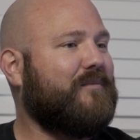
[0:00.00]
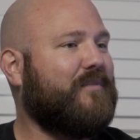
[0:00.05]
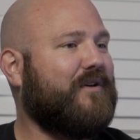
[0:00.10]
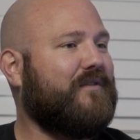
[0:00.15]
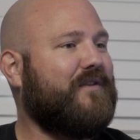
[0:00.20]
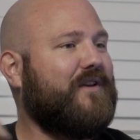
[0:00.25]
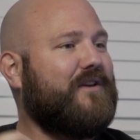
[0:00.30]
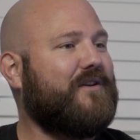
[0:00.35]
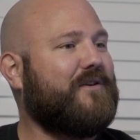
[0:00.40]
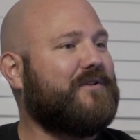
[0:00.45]
But if
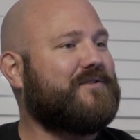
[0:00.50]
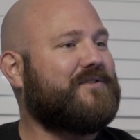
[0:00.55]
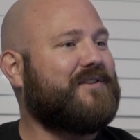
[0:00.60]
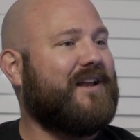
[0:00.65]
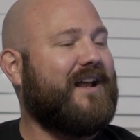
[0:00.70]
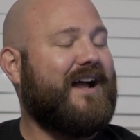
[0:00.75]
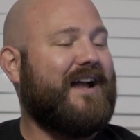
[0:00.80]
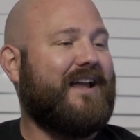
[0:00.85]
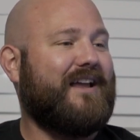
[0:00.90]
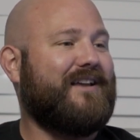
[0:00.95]
he knows that
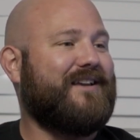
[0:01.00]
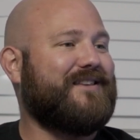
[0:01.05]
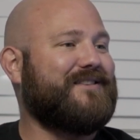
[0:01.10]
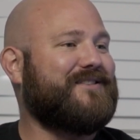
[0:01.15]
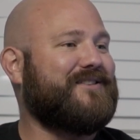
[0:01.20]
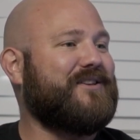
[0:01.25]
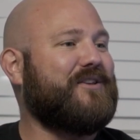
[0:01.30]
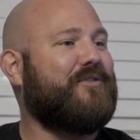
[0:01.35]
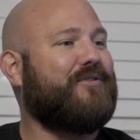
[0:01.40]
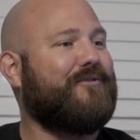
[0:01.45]
I can
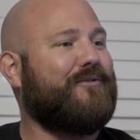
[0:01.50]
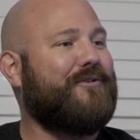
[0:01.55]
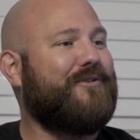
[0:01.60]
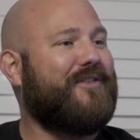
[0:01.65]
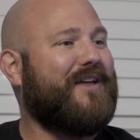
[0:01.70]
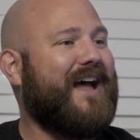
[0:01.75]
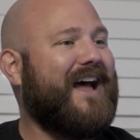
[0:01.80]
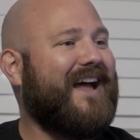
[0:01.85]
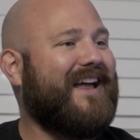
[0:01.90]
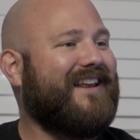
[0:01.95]
see through
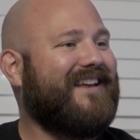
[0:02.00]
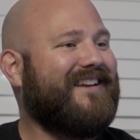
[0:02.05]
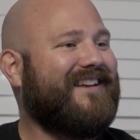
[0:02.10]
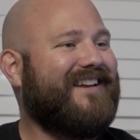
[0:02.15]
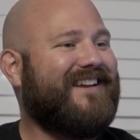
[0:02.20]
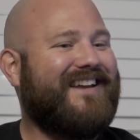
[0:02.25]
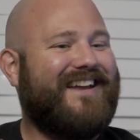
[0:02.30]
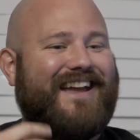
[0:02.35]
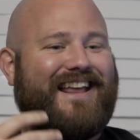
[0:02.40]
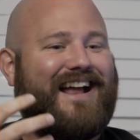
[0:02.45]
that,
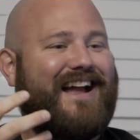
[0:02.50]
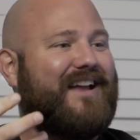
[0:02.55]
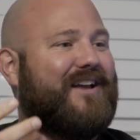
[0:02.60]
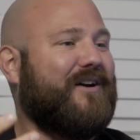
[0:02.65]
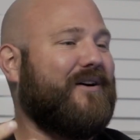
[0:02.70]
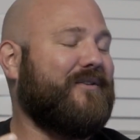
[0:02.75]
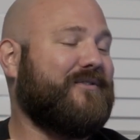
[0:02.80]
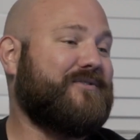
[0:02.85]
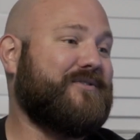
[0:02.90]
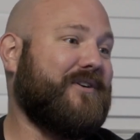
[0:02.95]
and I
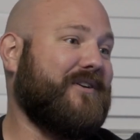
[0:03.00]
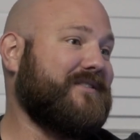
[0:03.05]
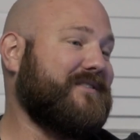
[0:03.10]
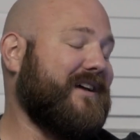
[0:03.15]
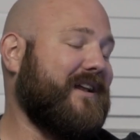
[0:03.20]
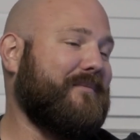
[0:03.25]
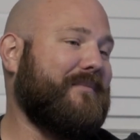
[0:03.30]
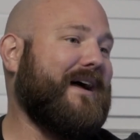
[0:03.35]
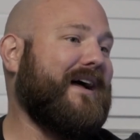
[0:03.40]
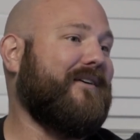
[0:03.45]
go, Sean, it's
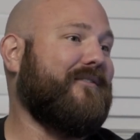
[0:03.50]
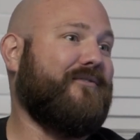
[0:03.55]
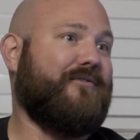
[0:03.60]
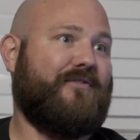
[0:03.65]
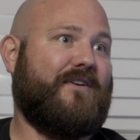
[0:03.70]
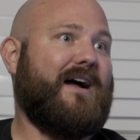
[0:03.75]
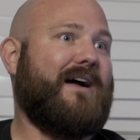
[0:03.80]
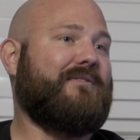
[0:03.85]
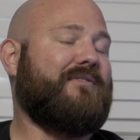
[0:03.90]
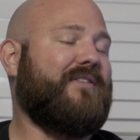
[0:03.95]
not about
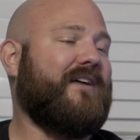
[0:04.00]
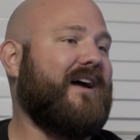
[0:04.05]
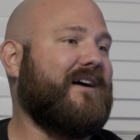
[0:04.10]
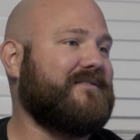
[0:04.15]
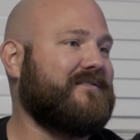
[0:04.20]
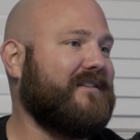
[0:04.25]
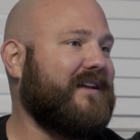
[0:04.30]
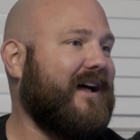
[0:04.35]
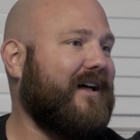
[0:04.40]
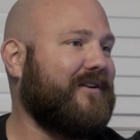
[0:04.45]

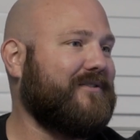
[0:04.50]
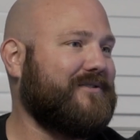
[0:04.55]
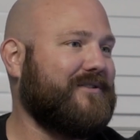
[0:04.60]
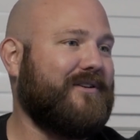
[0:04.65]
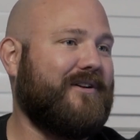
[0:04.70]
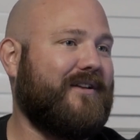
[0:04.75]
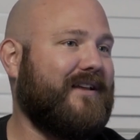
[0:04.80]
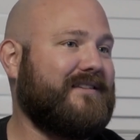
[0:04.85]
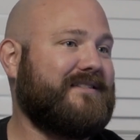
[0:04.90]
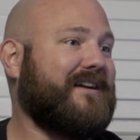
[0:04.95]
$5,000 a
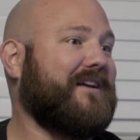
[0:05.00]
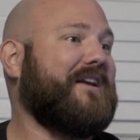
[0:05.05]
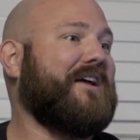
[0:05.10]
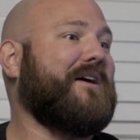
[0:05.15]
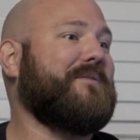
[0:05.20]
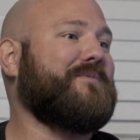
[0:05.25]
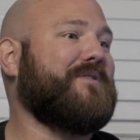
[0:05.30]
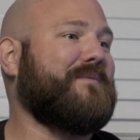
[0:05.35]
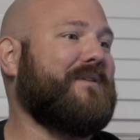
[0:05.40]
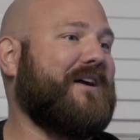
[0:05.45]
year. That's not going to
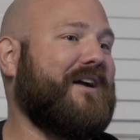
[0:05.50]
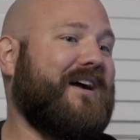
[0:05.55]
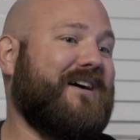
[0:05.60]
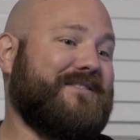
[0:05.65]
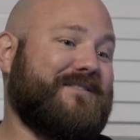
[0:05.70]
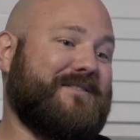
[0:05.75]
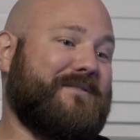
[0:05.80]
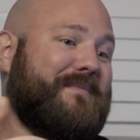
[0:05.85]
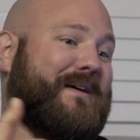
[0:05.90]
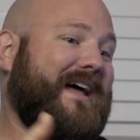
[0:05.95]
help you buy a
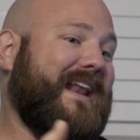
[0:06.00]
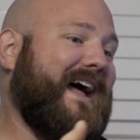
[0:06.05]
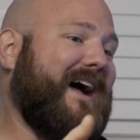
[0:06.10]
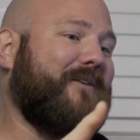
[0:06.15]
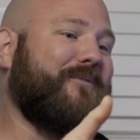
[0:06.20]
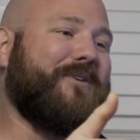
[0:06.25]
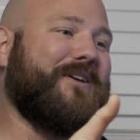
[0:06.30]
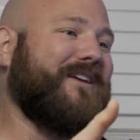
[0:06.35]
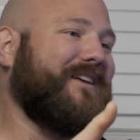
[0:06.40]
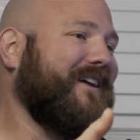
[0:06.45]
house. It's about how
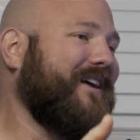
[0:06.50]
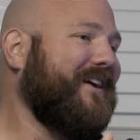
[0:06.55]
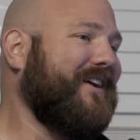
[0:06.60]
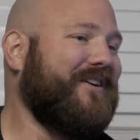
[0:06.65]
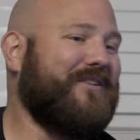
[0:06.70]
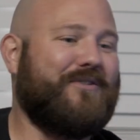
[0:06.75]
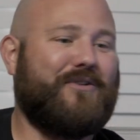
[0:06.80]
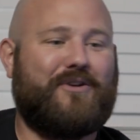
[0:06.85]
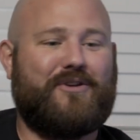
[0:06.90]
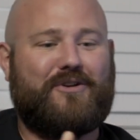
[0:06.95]
we
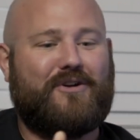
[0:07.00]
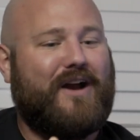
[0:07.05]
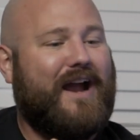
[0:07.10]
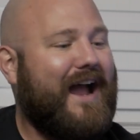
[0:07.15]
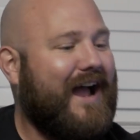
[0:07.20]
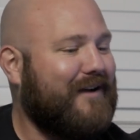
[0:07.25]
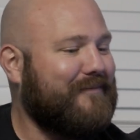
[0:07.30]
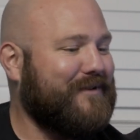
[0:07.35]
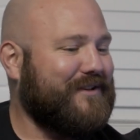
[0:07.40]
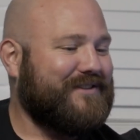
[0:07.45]
look at your
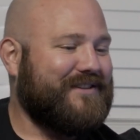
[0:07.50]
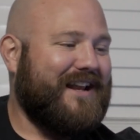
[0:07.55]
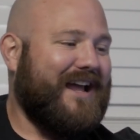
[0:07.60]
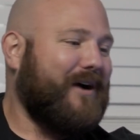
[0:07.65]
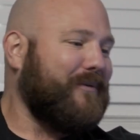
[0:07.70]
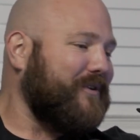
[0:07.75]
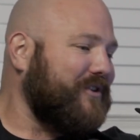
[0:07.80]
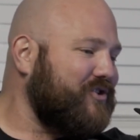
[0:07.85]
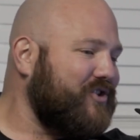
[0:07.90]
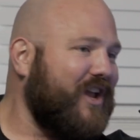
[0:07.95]
habits and how
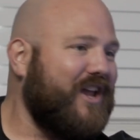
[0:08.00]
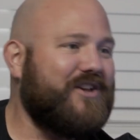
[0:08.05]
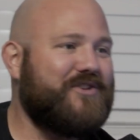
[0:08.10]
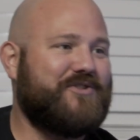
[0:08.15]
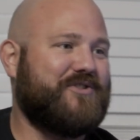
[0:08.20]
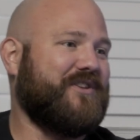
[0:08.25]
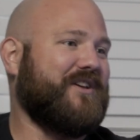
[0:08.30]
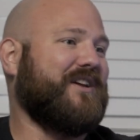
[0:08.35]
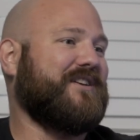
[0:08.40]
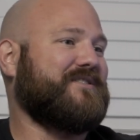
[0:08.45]
we
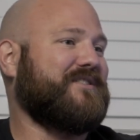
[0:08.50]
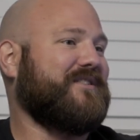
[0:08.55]
change things.